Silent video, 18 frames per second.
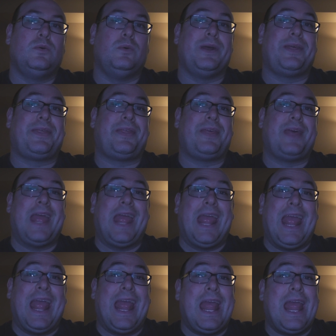with
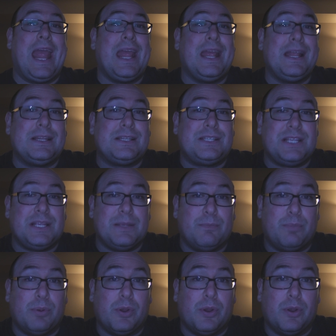
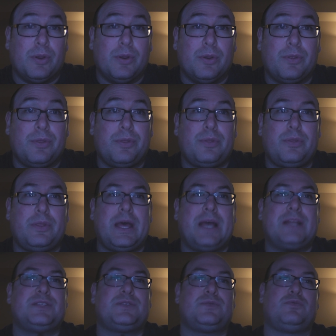Antibirth.
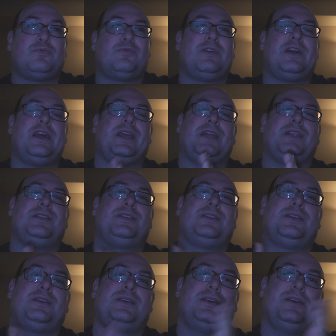That's
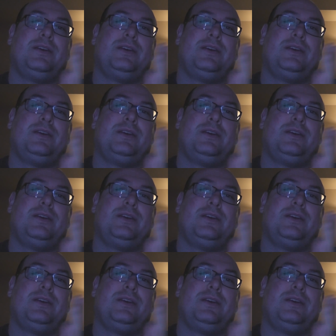right,